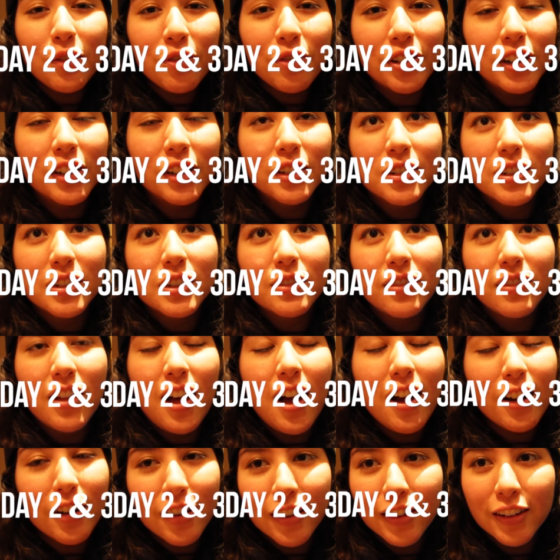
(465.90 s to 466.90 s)
Ferocious
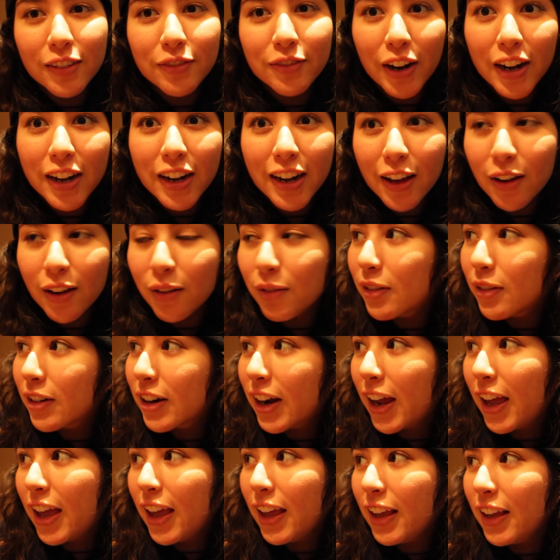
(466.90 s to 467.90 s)
Flock. Right now we're
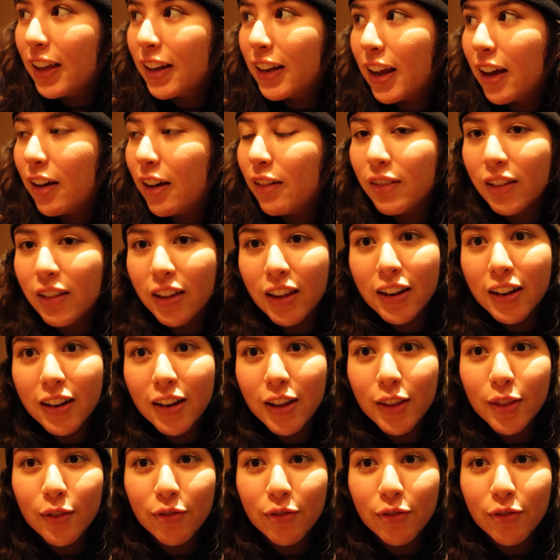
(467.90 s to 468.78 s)
hanging out in the